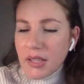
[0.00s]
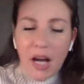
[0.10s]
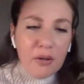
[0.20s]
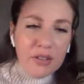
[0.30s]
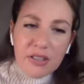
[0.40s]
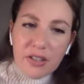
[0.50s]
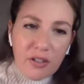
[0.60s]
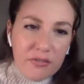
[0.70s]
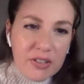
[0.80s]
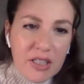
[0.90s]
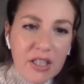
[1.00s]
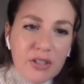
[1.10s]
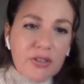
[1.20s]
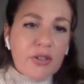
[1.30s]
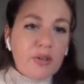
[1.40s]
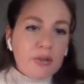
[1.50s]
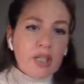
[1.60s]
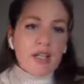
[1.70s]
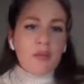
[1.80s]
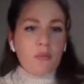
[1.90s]
how did the conversation go?
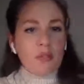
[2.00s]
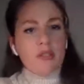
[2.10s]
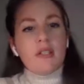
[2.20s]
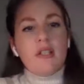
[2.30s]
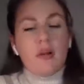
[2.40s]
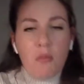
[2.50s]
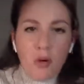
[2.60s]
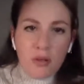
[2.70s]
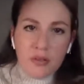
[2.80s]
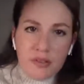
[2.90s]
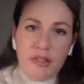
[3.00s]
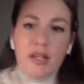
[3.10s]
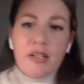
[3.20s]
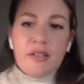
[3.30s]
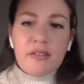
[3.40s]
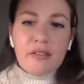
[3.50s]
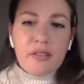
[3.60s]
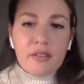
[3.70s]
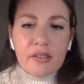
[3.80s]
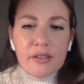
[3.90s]
Like, what did they want? And
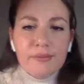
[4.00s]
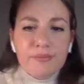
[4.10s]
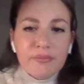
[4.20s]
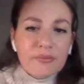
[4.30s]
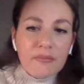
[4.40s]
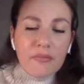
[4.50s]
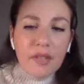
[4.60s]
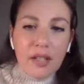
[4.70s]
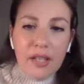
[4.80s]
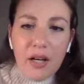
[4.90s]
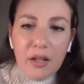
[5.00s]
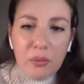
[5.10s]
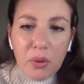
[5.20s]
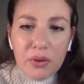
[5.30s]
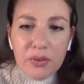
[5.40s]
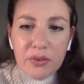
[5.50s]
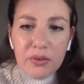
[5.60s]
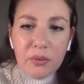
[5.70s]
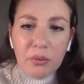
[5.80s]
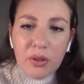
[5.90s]

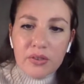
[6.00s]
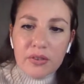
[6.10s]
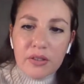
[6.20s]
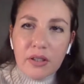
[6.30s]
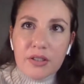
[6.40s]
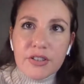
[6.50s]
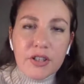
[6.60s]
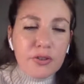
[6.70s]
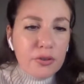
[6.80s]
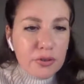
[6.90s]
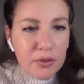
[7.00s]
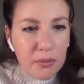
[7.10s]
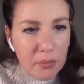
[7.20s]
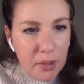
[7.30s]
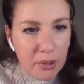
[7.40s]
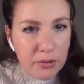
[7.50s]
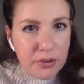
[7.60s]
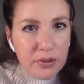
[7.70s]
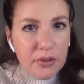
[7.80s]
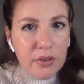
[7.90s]
what seduced them
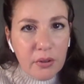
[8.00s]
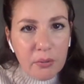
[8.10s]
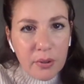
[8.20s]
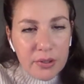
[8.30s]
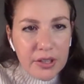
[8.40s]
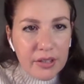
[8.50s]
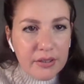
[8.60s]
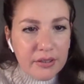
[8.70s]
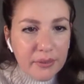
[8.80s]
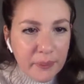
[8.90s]
about your project?